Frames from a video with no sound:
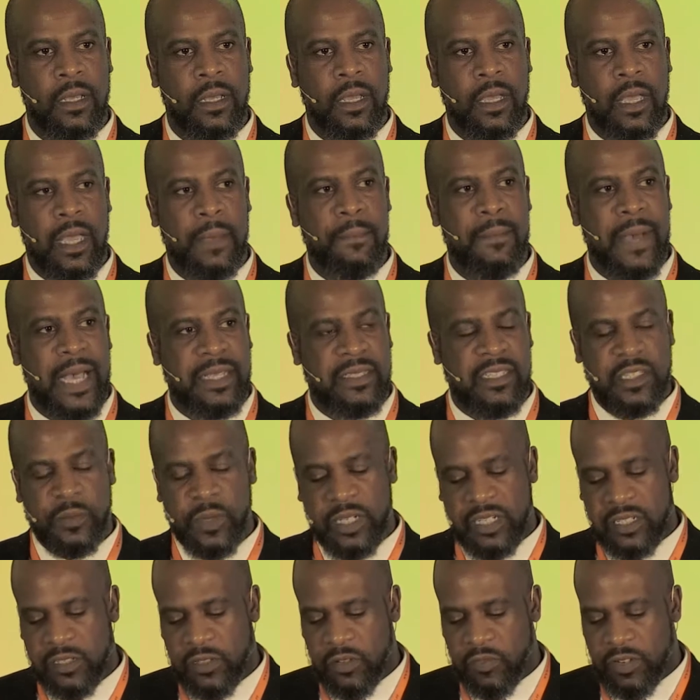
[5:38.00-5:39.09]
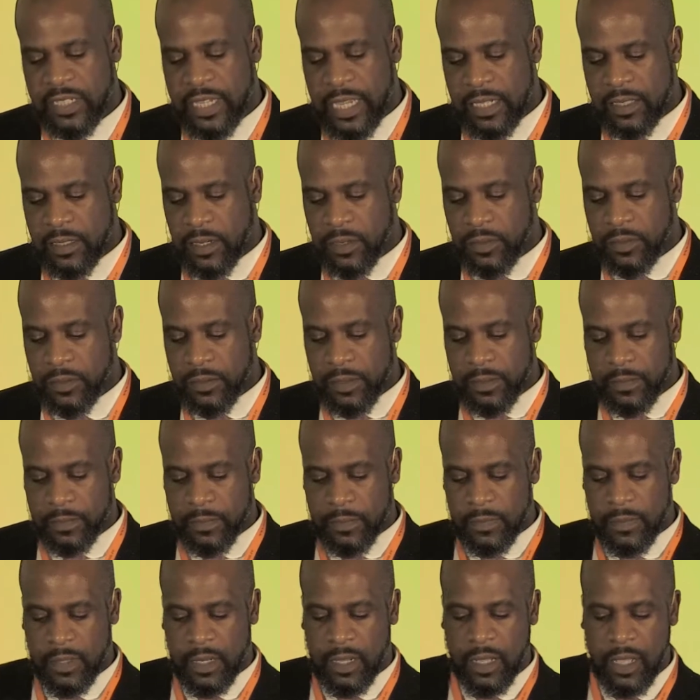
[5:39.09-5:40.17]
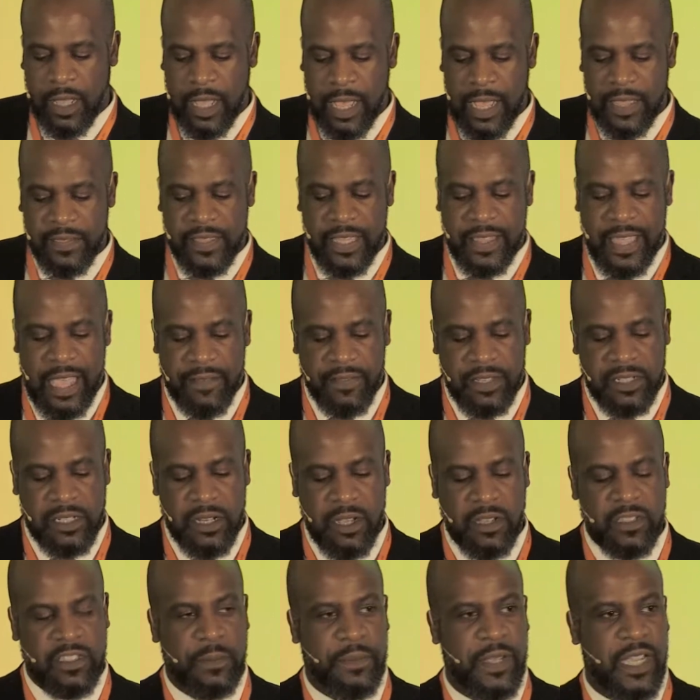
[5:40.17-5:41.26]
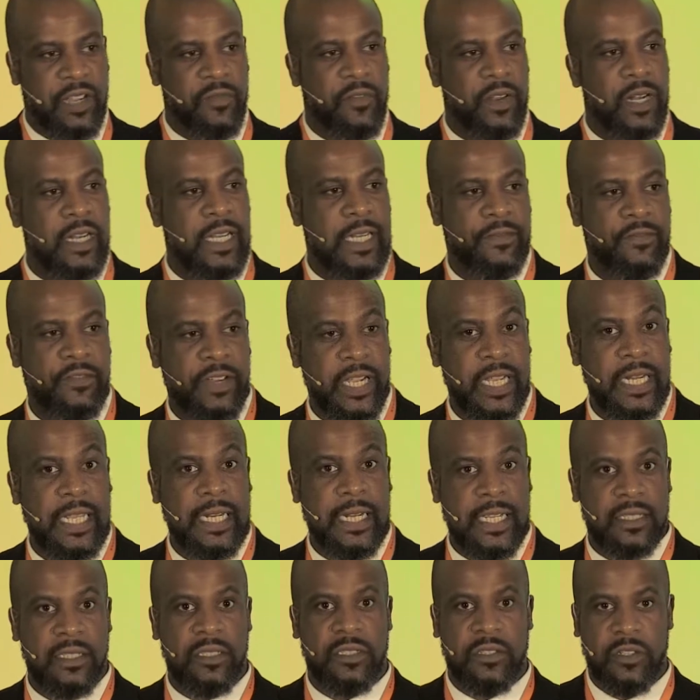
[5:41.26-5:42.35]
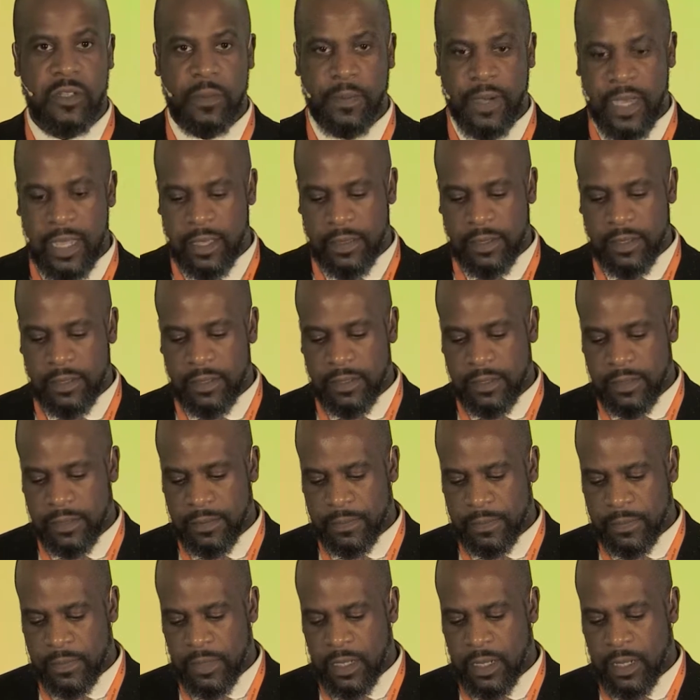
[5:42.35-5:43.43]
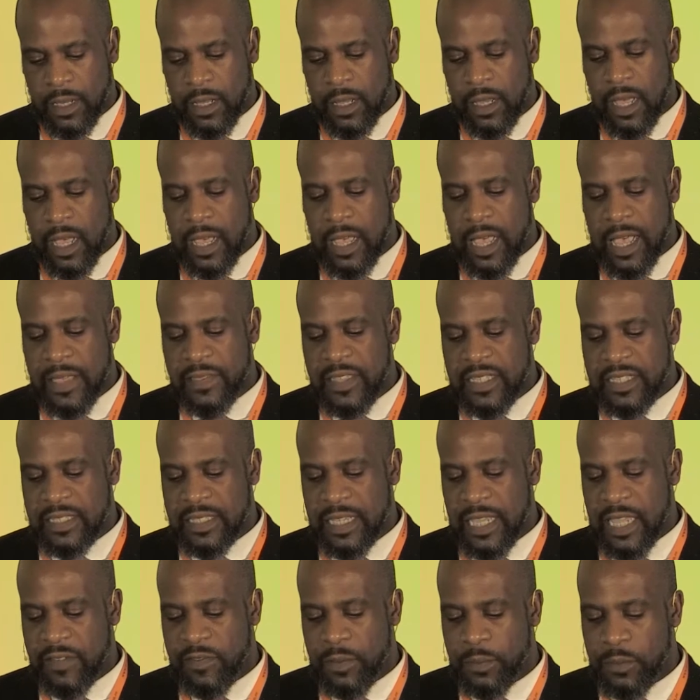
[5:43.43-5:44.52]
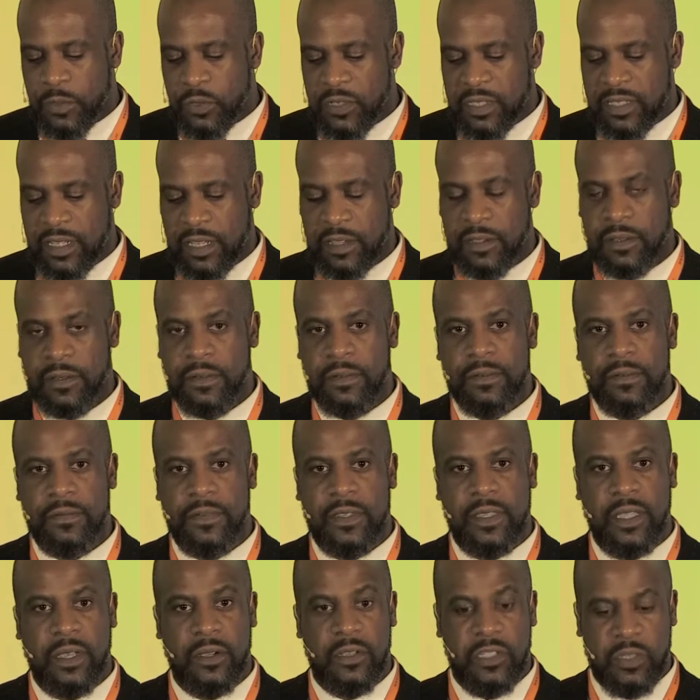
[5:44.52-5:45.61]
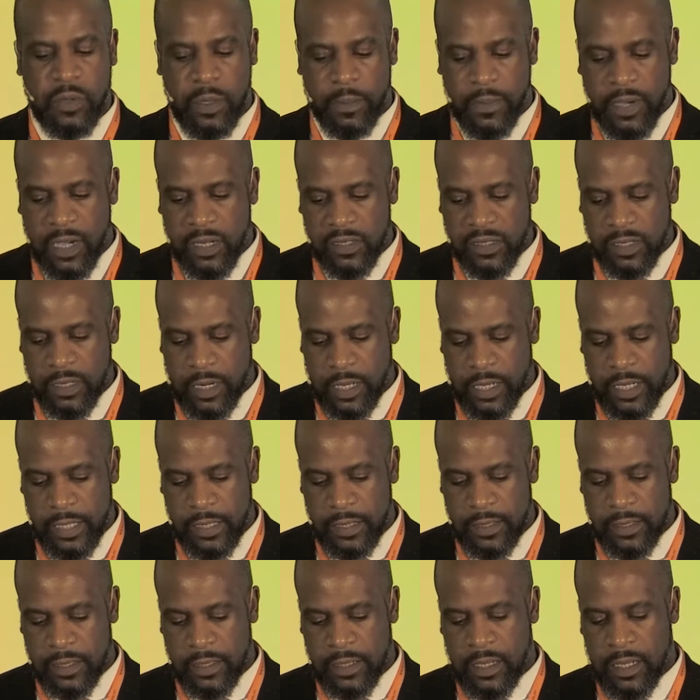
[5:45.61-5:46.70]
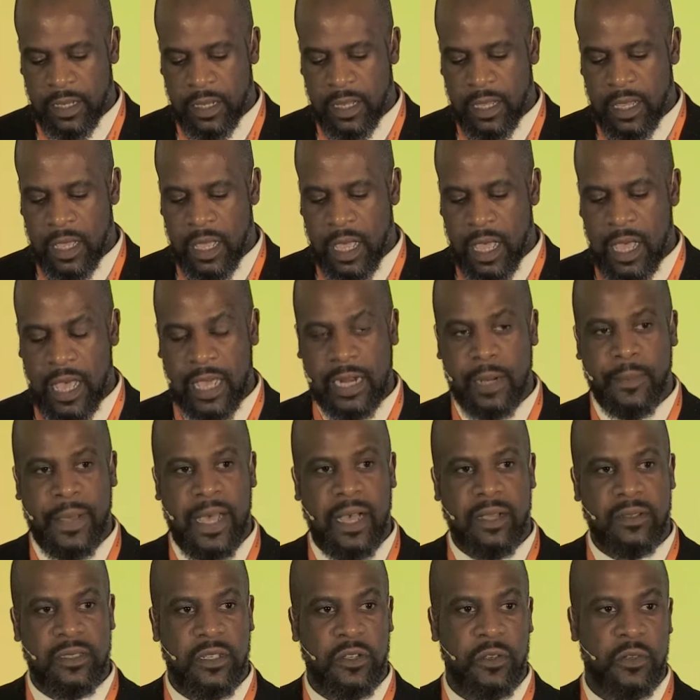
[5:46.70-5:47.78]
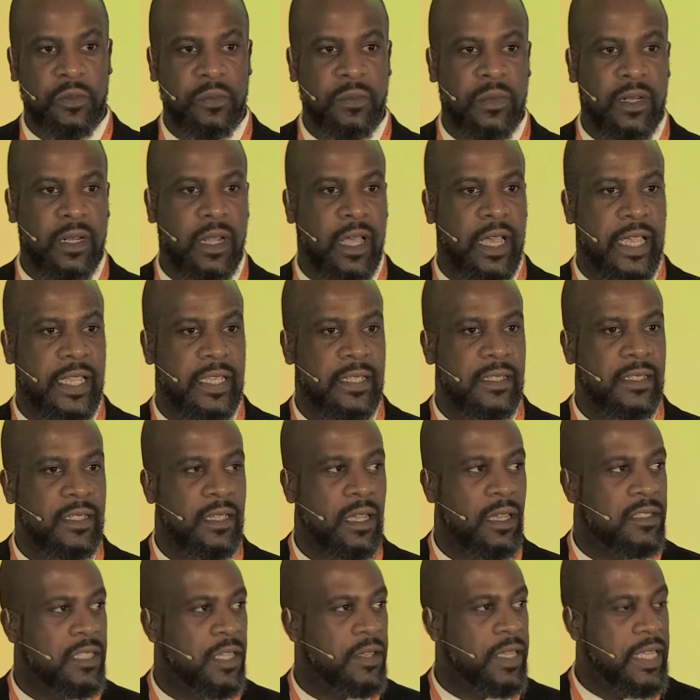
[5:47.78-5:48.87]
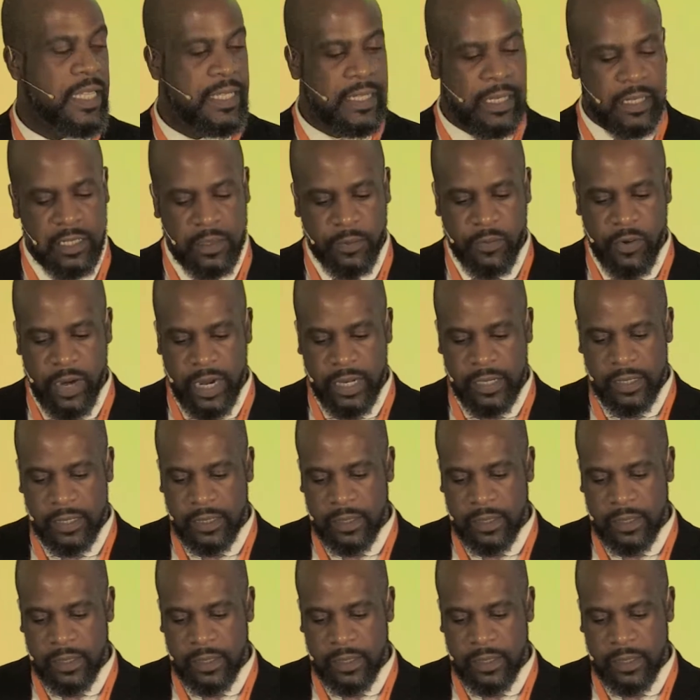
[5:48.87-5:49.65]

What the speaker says: It matters which stories get told, and that they have the chance of being really listened to by others. And this is even more so for those who are marginalised, and about whom lies are so easily spread.